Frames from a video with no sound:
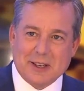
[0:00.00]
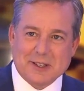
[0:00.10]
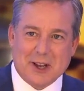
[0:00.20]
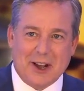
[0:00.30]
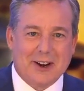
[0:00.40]
be
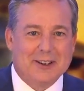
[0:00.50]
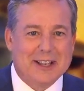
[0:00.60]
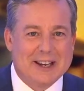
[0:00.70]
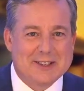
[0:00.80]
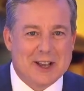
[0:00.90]
a song,
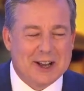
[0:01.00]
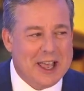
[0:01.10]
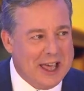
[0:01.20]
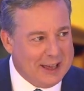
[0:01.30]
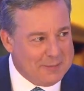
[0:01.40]
our latest
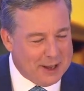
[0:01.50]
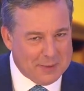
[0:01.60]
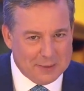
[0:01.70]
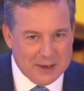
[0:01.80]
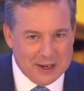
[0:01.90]
song at
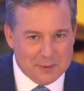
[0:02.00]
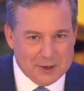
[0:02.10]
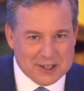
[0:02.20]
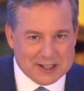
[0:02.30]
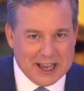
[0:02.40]

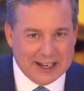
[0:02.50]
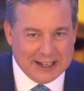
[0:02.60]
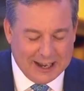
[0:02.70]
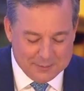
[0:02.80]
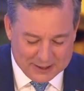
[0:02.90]

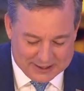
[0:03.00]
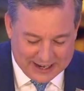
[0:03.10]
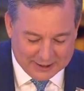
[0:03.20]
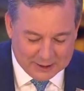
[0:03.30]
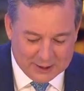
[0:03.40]
mailmanmediamusic.com. You
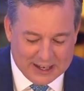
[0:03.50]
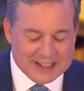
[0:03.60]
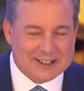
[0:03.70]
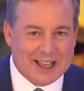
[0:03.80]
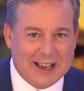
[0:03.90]
can download
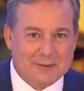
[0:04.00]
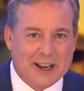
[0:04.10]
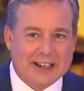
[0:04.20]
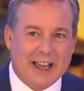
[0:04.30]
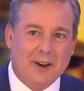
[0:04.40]
it. It's live
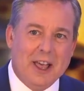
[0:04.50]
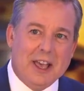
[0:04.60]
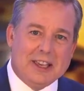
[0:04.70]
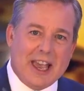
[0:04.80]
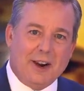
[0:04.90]
right now.
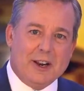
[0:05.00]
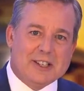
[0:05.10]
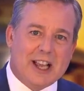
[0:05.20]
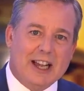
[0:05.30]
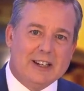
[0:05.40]

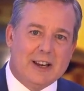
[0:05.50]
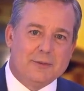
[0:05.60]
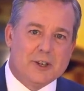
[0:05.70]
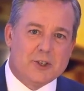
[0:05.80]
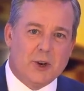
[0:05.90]
Kari is kind
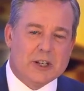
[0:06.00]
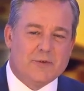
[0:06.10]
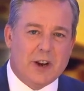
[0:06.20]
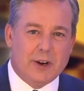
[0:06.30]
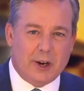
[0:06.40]
enough to join
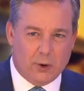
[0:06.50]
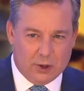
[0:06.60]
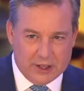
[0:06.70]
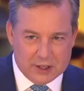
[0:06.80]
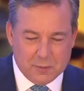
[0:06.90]
us very
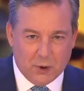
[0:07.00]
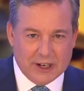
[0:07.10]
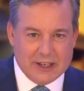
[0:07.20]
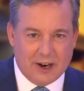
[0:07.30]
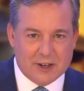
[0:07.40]
early this
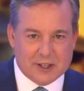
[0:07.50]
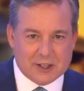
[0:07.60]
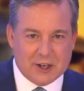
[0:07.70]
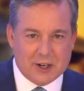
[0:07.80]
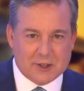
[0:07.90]
morning.
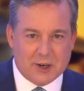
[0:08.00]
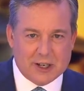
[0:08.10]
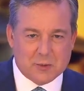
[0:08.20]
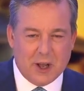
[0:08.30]
Terrence is going to join as